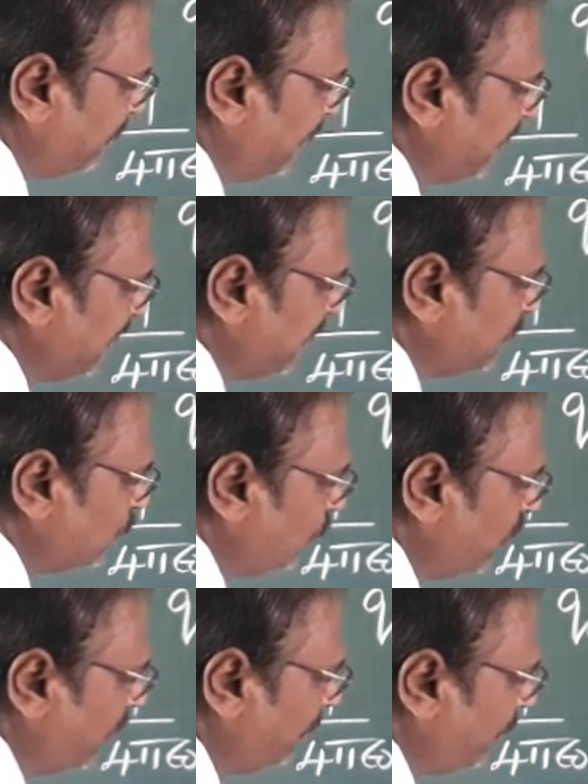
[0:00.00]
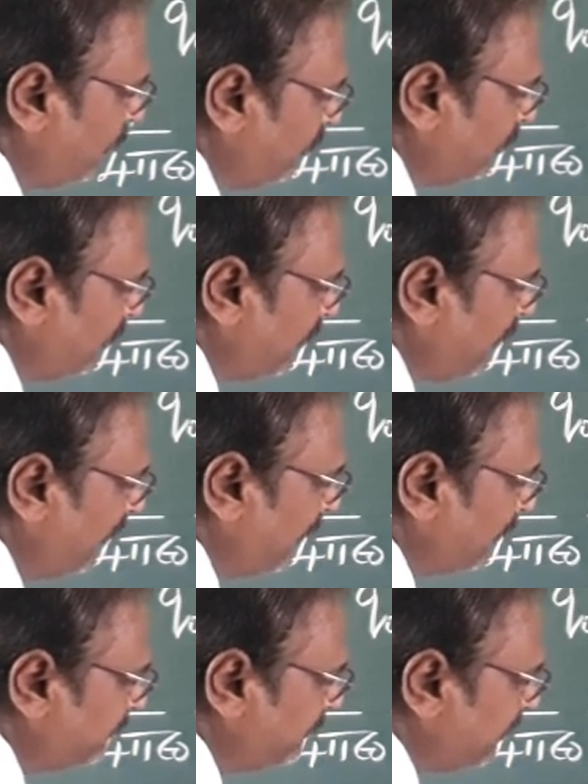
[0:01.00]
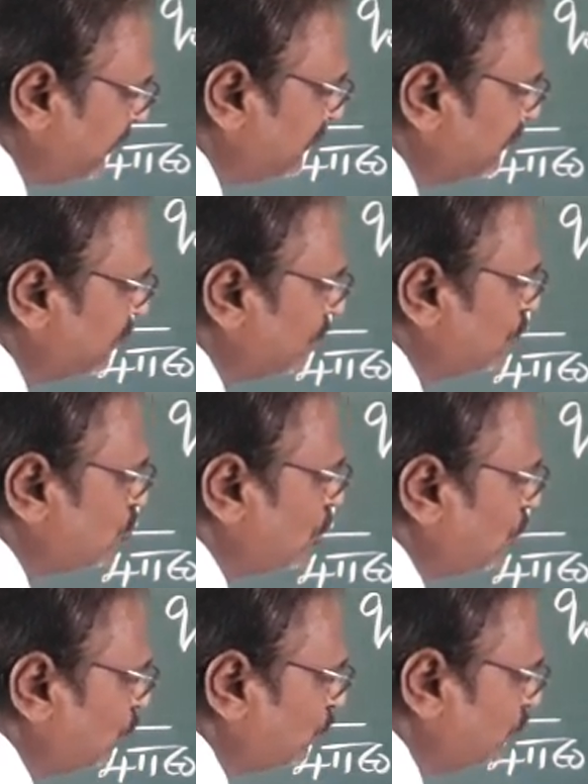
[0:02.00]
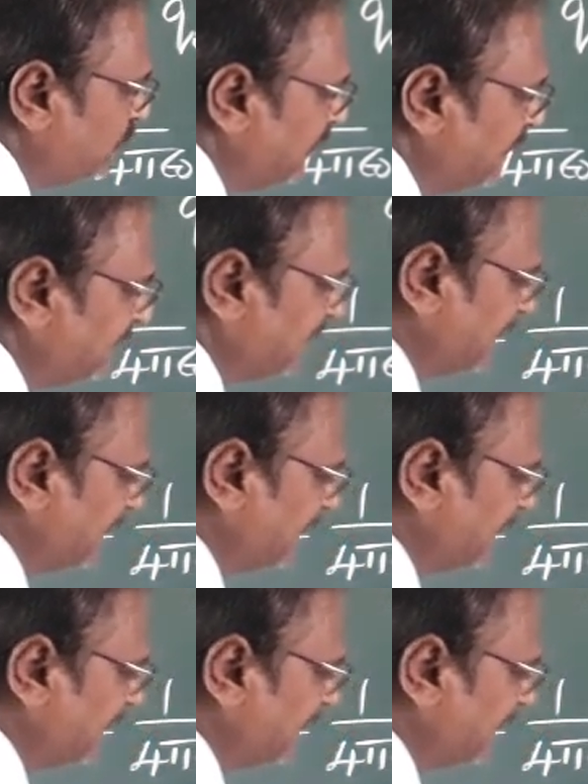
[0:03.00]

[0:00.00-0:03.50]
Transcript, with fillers: minus 1 upon RB. So this